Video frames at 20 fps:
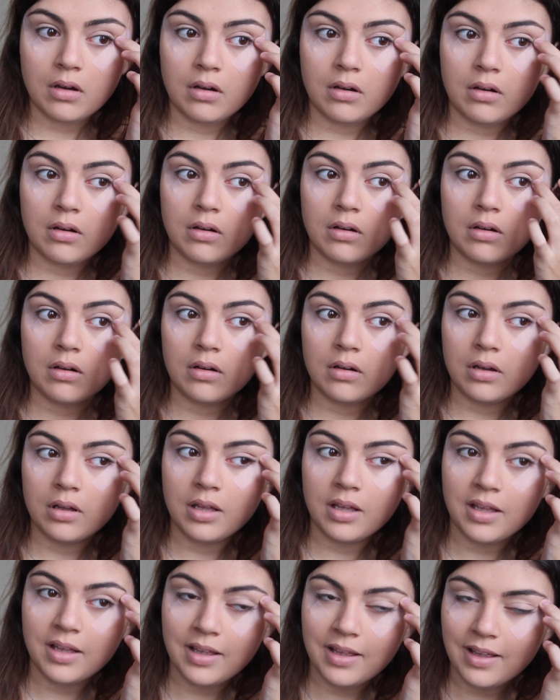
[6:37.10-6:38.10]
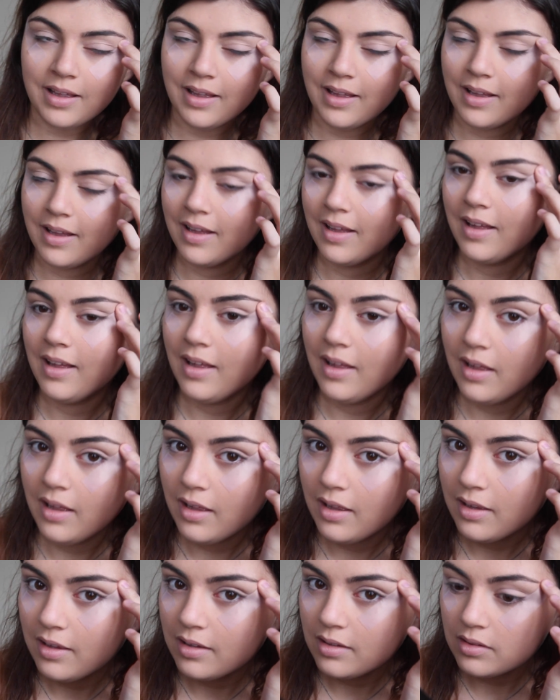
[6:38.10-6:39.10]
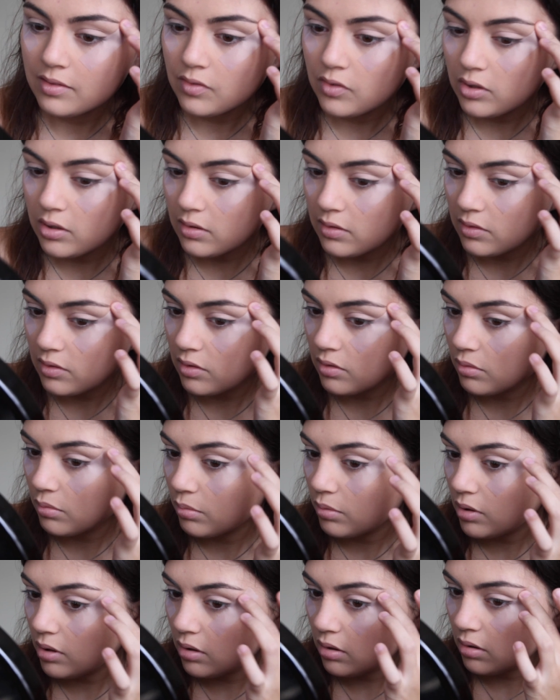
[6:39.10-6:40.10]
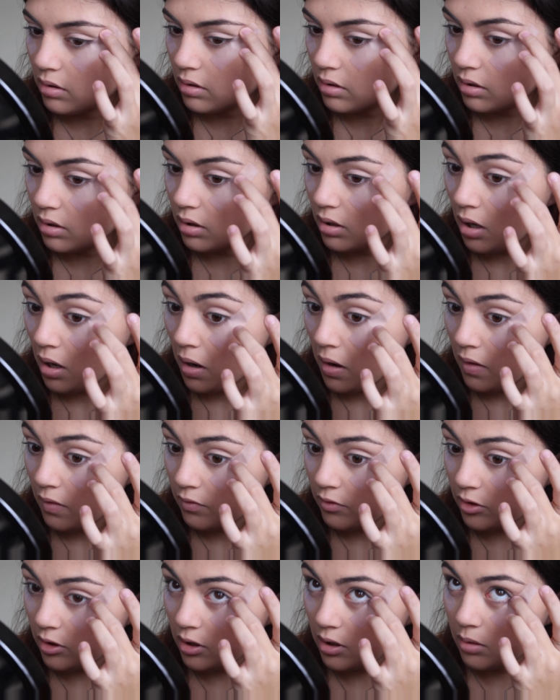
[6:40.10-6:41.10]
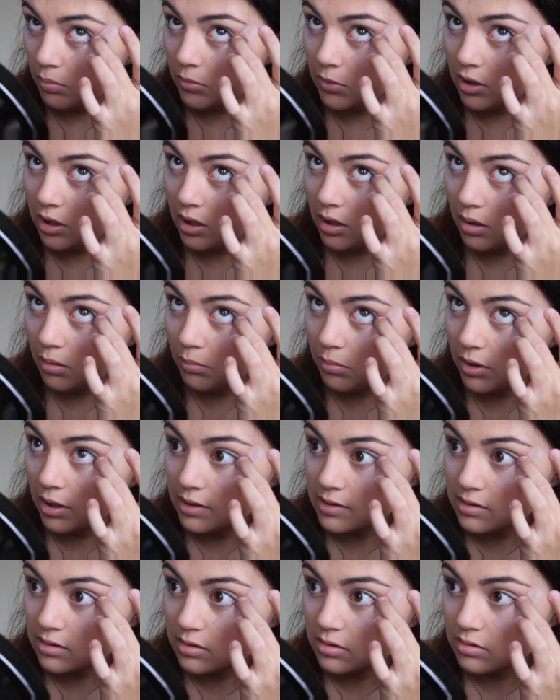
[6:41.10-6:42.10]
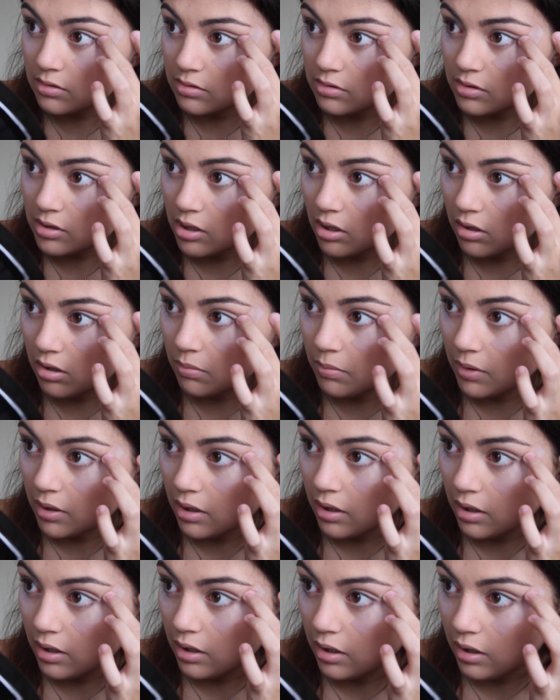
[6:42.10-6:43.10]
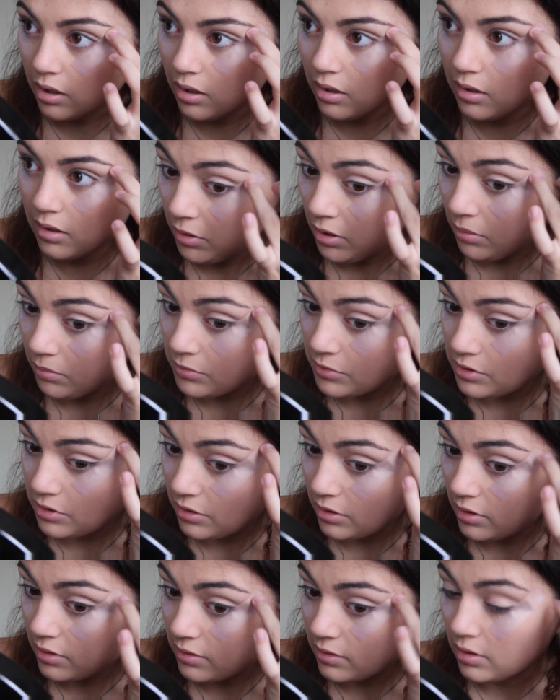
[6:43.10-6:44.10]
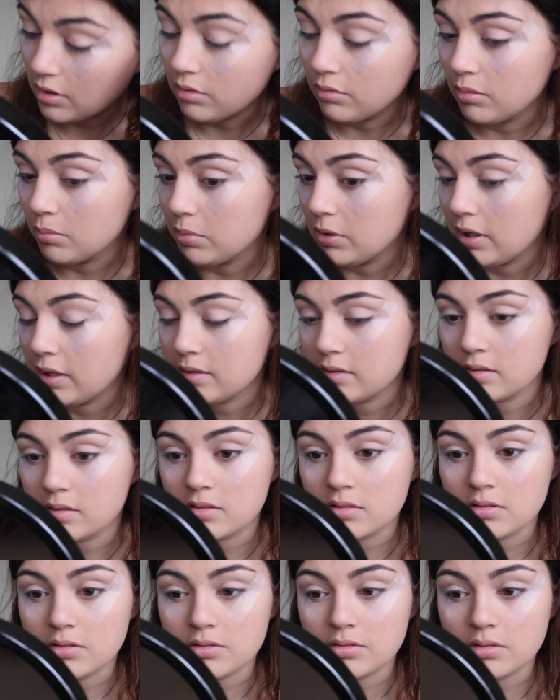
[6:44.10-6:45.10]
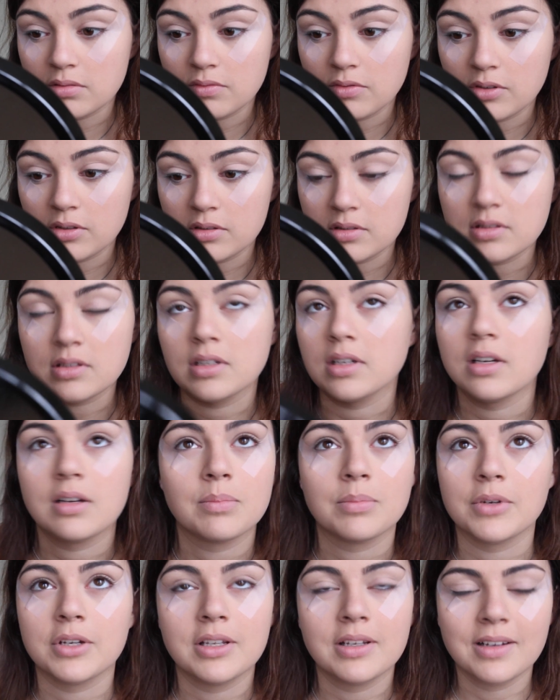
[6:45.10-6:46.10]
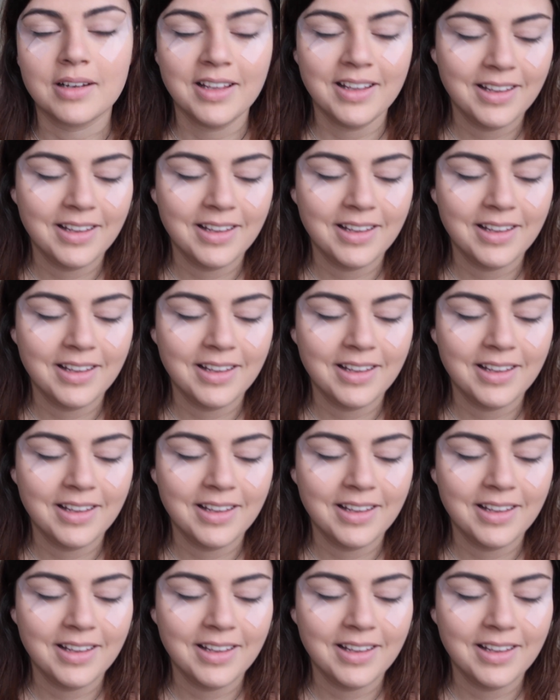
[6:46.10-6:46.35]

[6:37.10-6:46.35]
Oh, this feels so weird. I feel like I'm like getting plastic surgery on my eye. I mean, I'm sure that's not what plastic surgery feels like, but